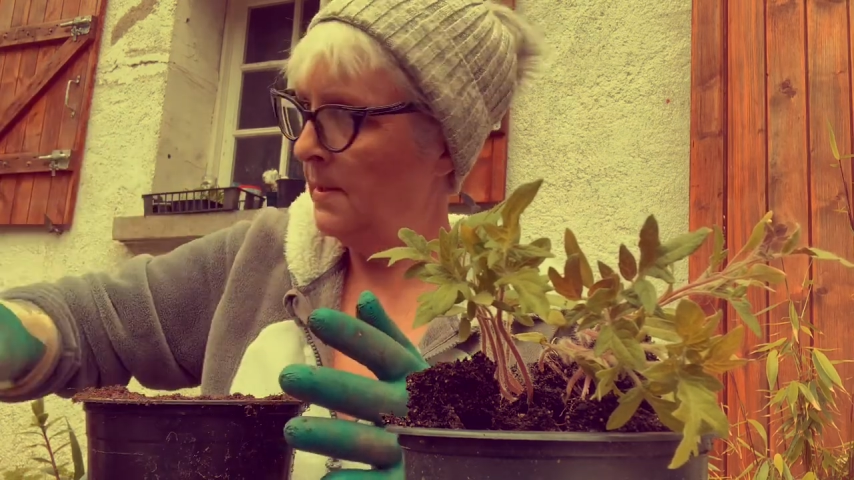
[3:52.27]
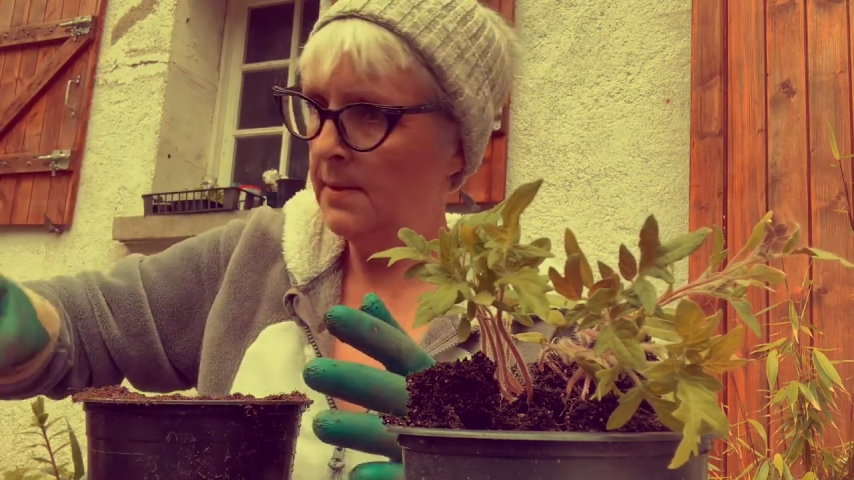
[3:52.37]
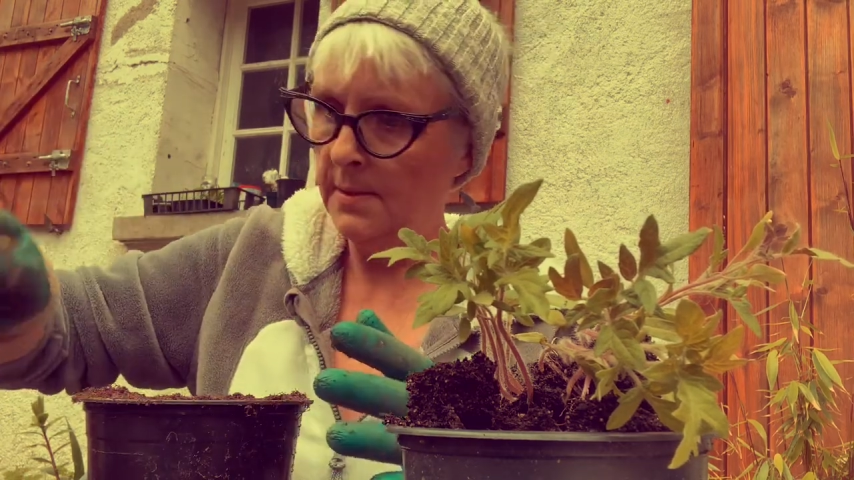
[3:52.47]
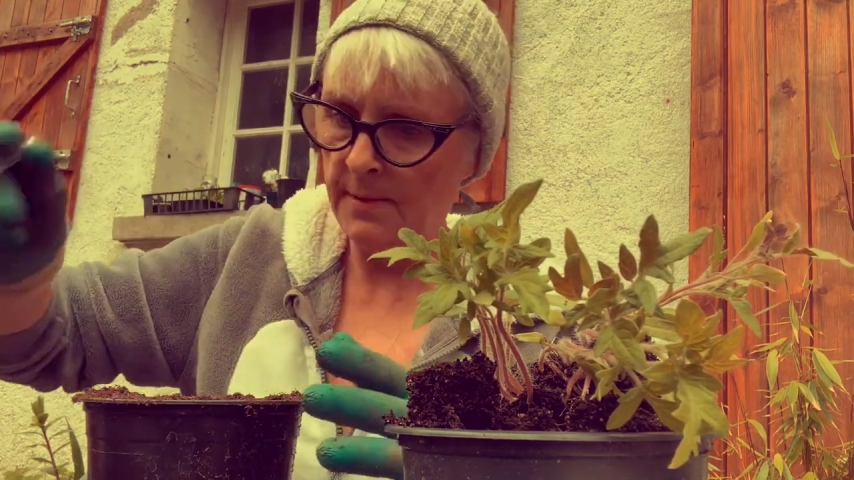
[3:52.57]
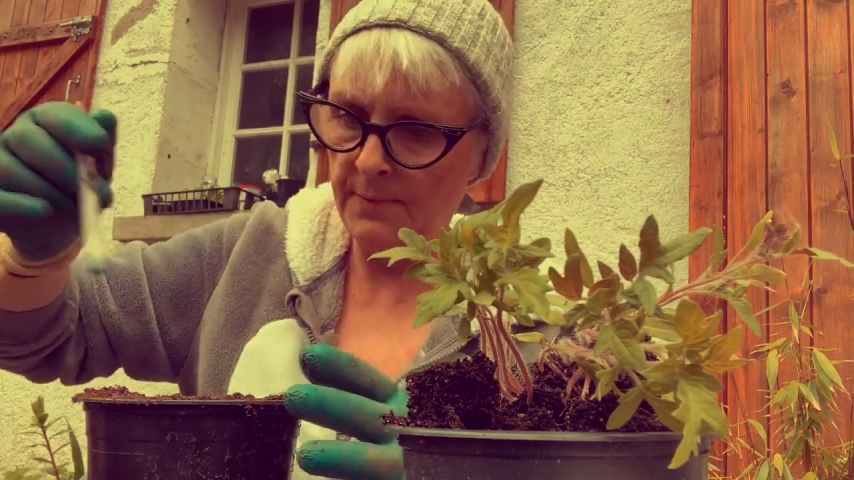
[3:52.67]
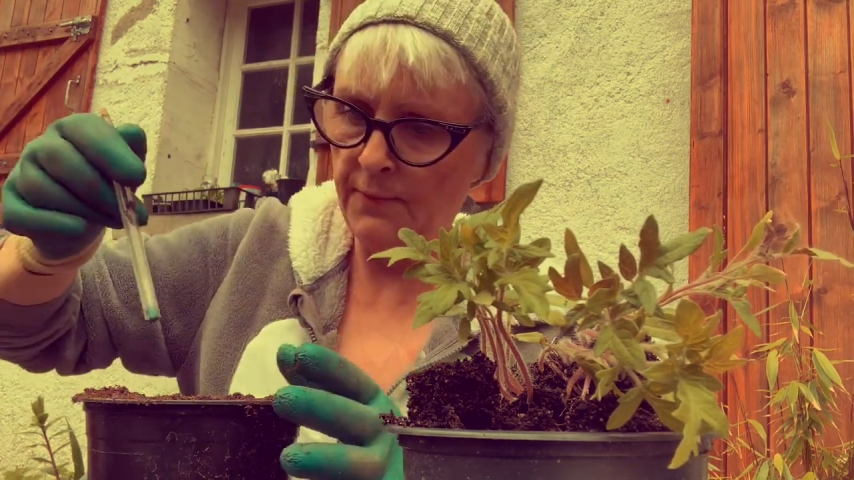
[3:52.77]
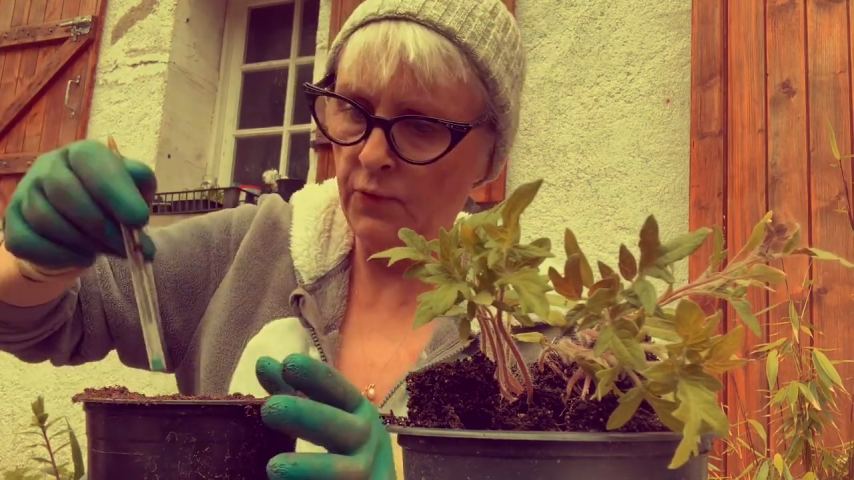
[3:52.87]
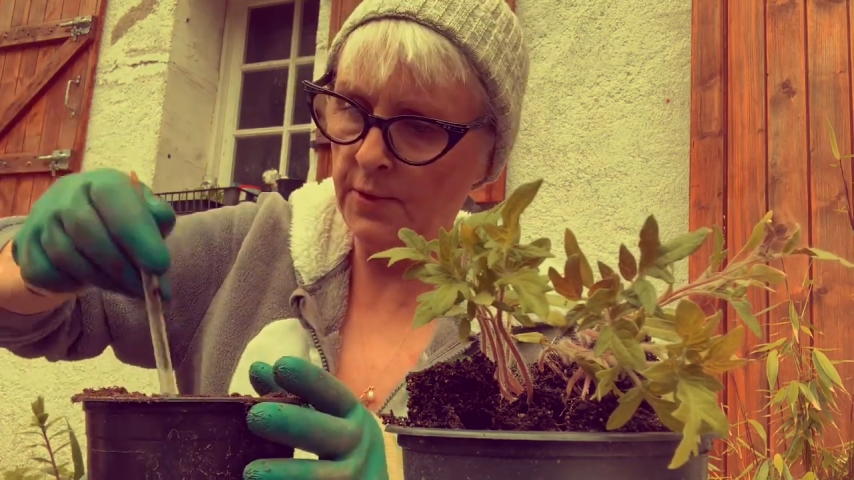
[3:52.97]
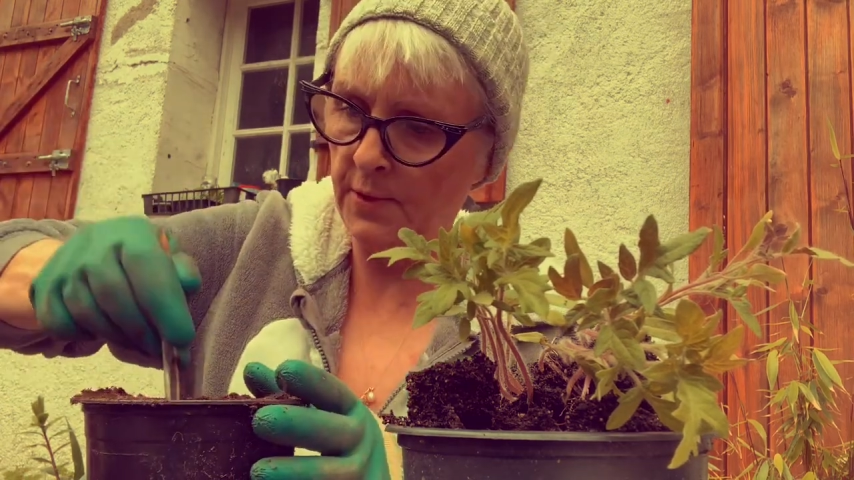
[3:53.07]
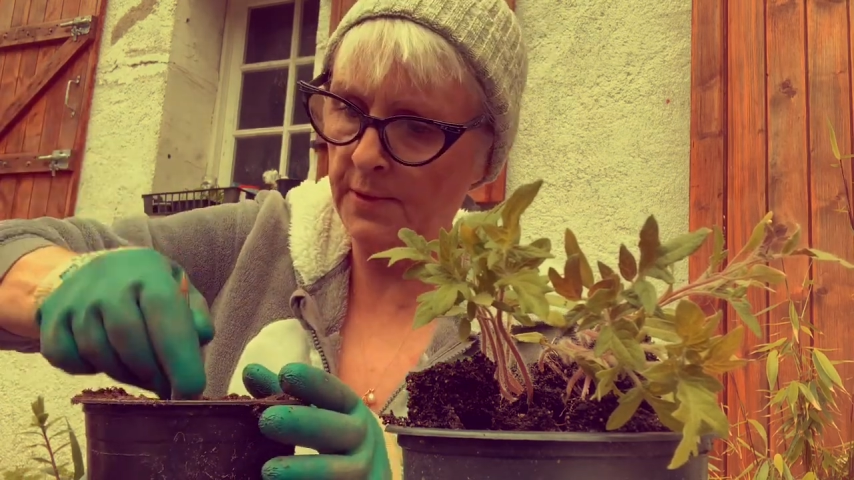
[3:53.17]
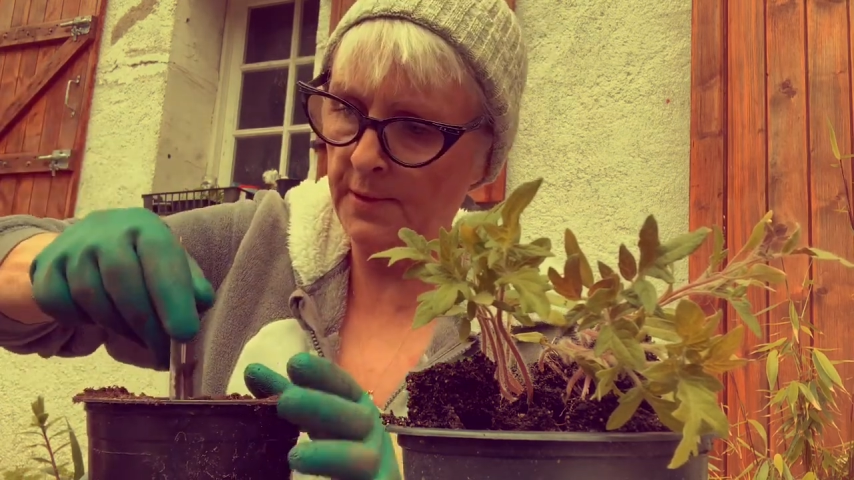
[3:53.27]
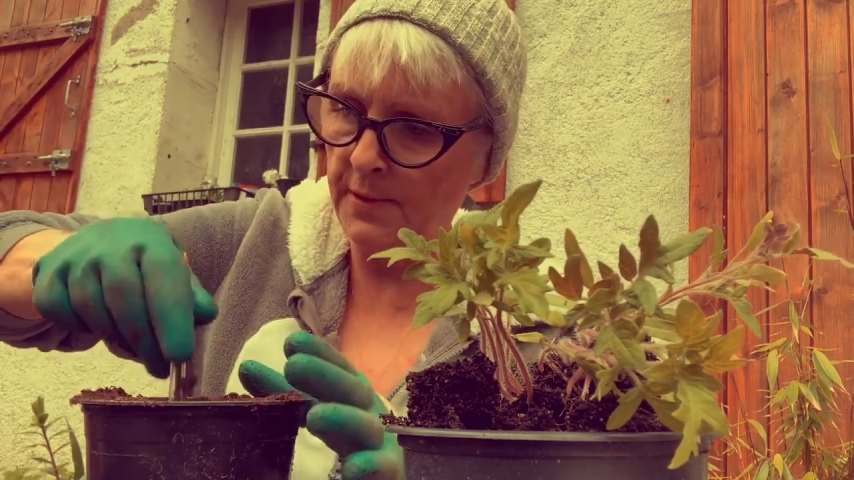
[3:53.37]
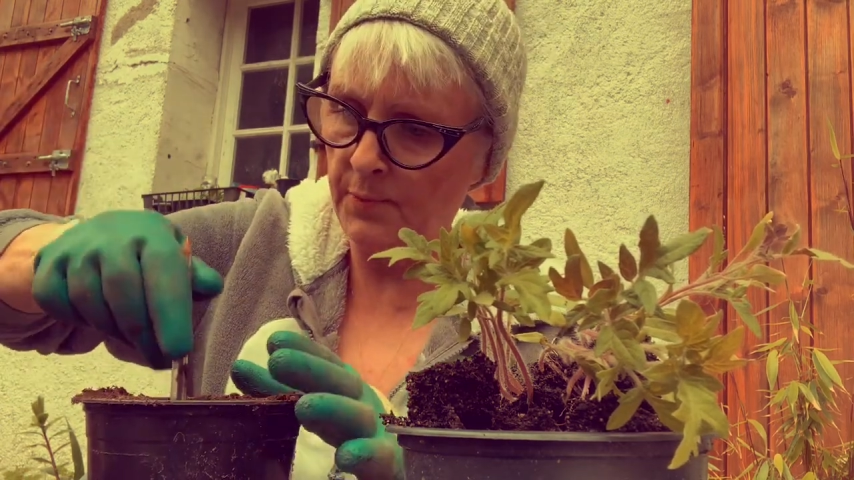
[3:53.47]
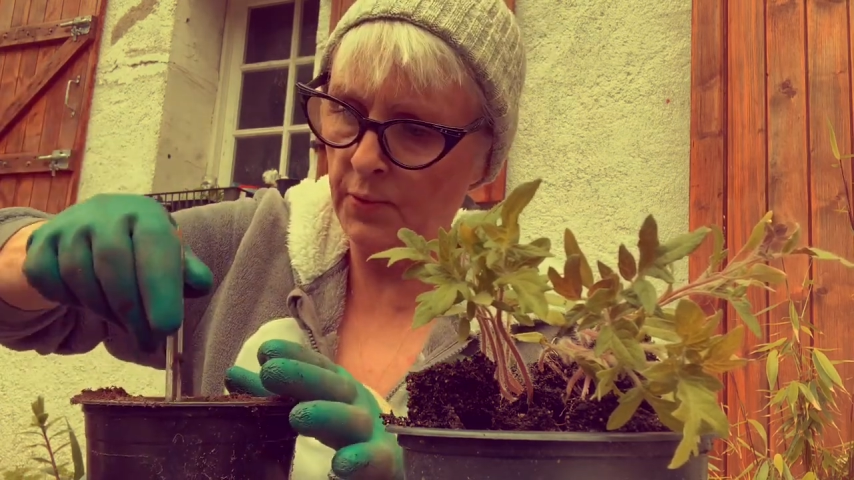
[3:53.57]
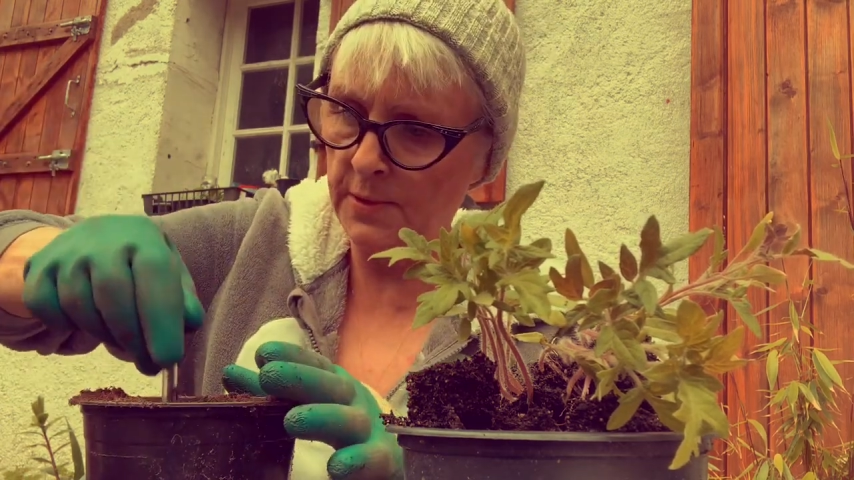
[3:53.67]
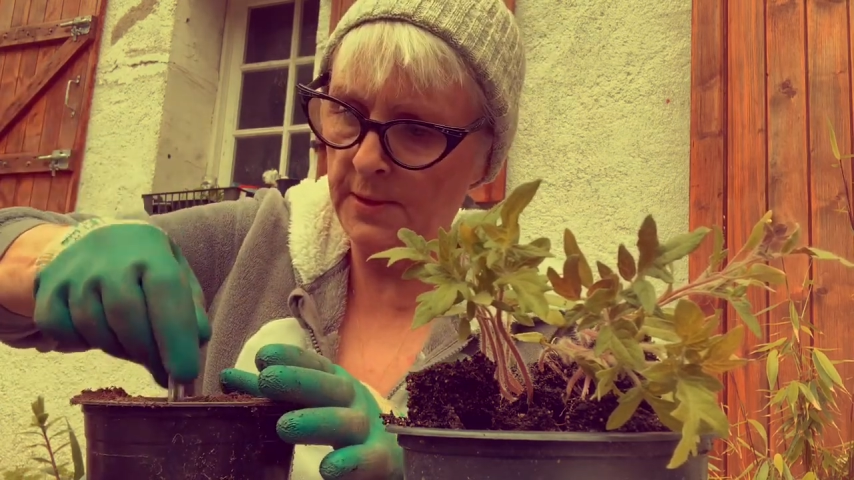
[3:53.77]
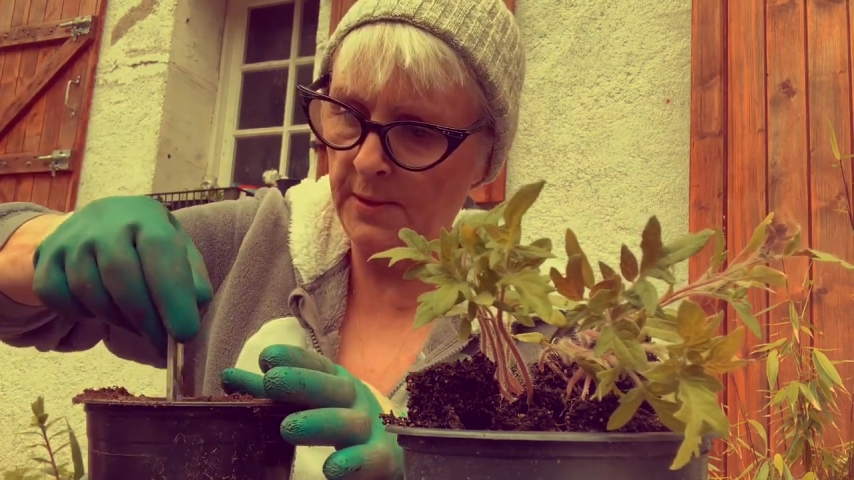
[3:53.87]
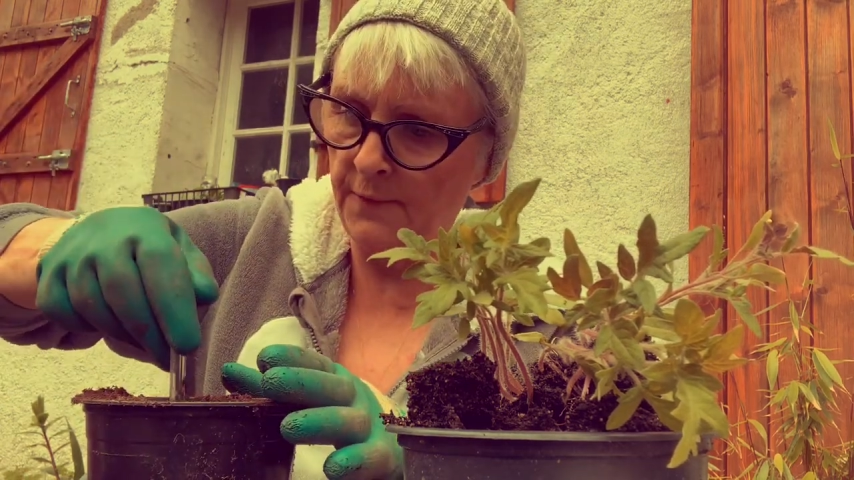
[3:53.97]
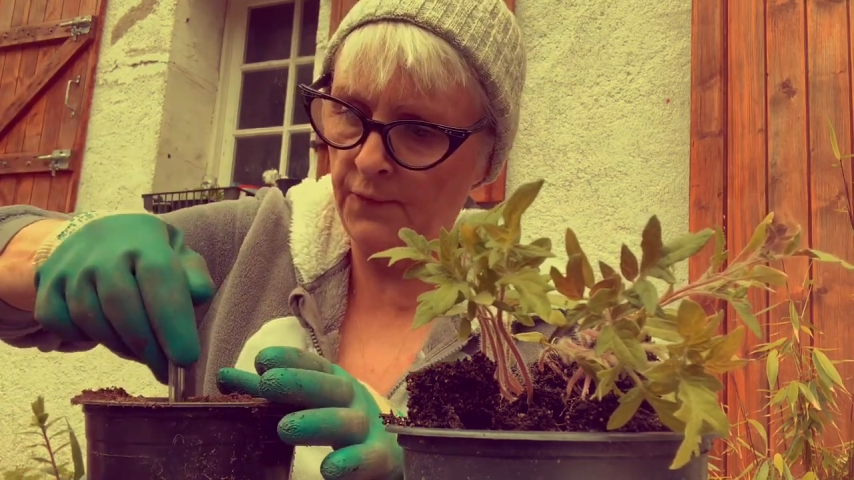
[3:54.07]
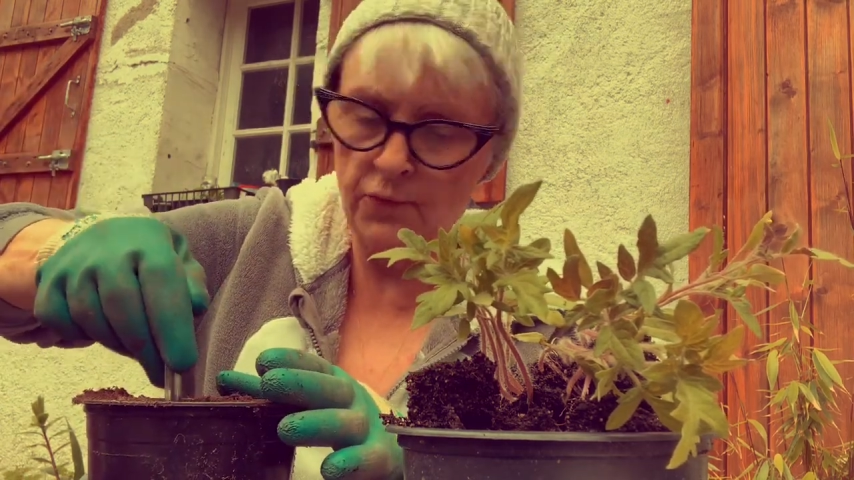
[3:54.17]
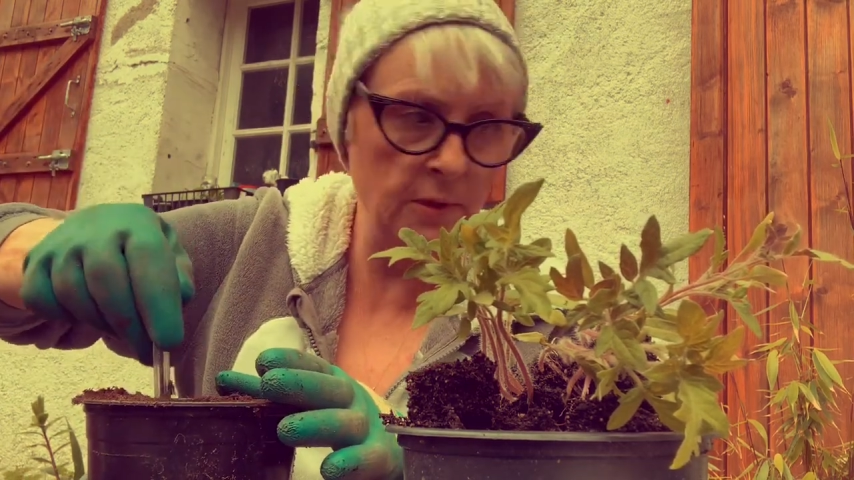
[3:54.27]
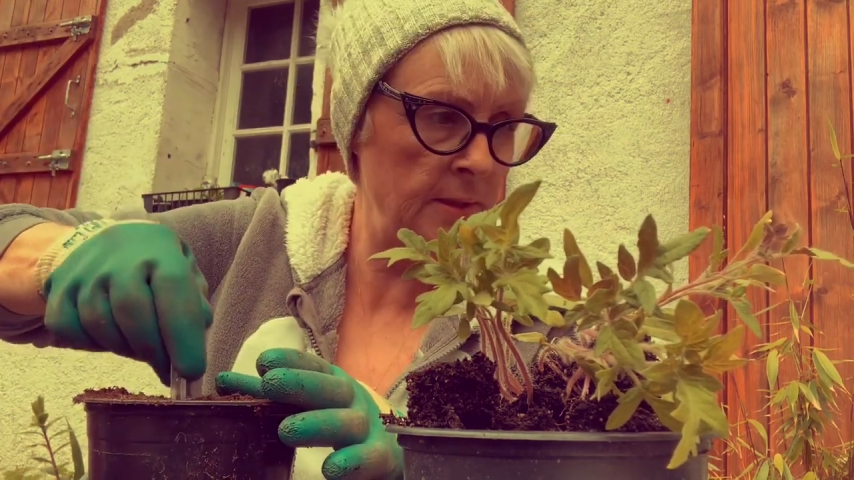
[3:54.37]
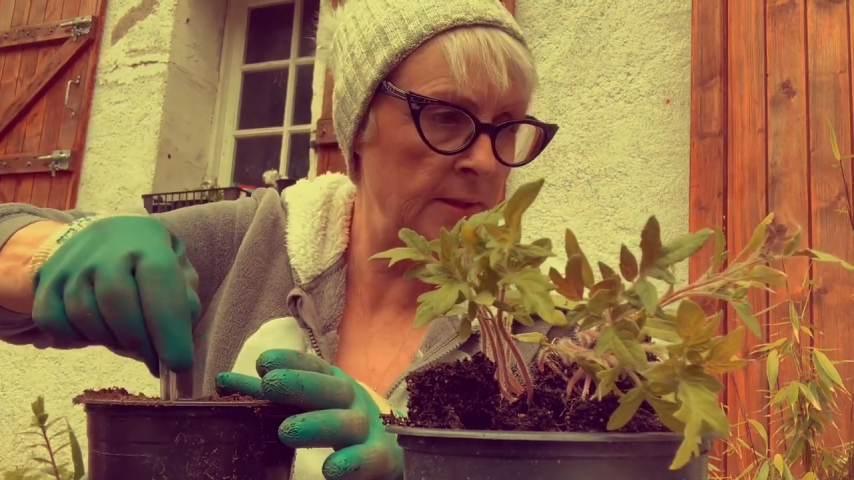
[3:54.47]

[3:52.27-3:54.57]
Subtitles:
yep, I've only done the 3 pots here for